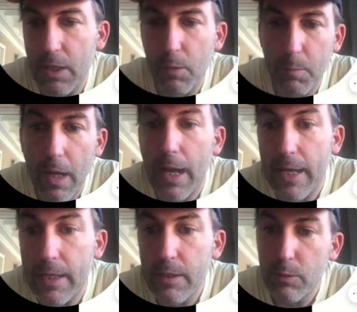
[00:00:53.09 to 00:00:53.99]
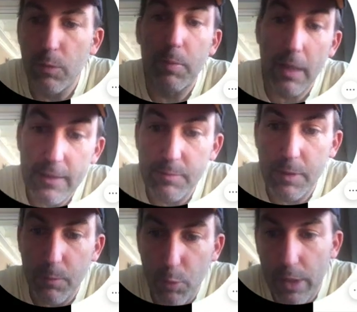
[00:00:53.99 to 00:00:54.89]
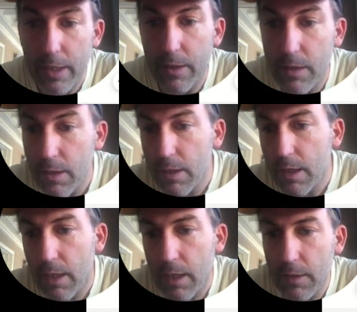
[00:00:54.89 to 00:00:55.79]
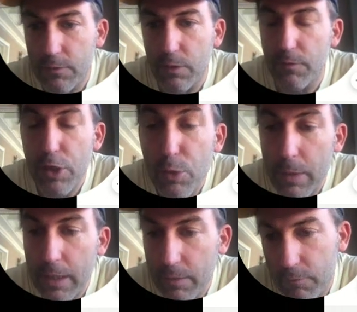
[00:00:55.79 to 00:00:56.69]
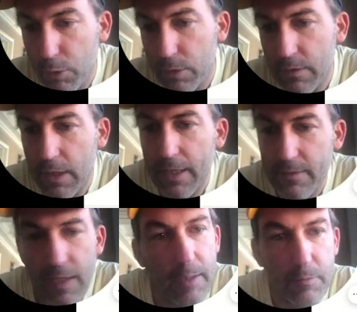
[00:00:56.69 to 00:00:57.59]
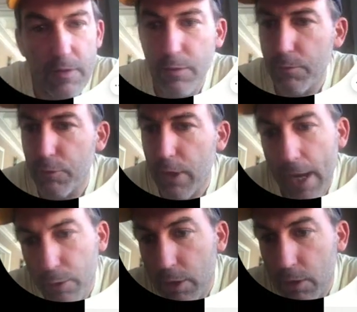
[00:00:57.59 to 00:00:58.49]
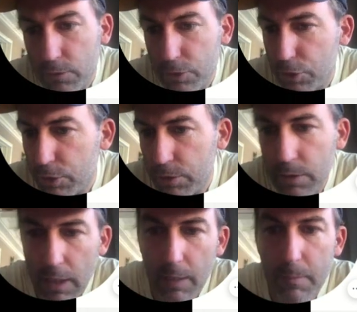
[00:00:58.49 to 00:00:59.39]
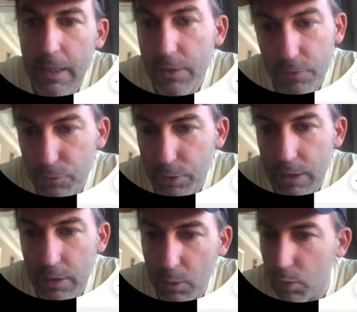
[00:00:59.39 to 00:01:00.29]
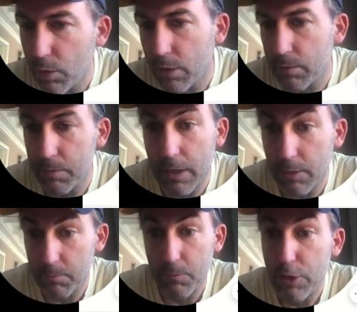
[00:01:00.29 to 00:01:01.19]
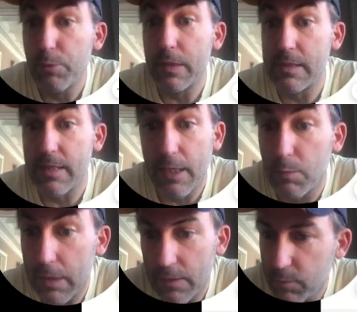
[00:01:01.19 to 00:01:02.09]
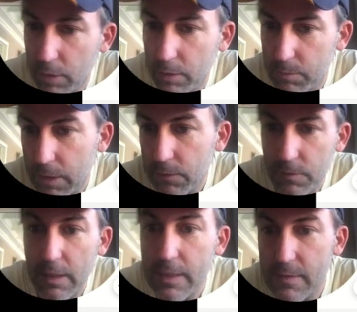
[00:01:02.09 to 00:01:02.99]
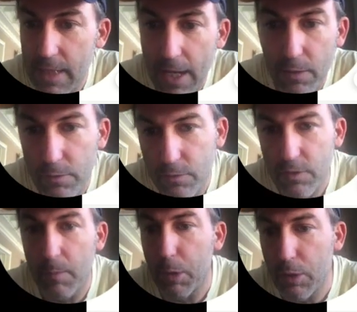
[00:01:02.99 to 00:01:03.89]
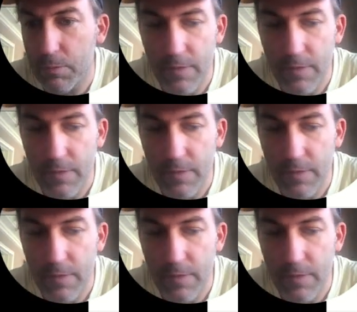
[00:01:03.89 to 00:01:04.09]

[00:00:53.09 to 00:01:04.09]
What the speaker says: by replacement with sort of human influenced landscapes, either for agriculture, industry, or, human settlements where, cities, towns, suburbs,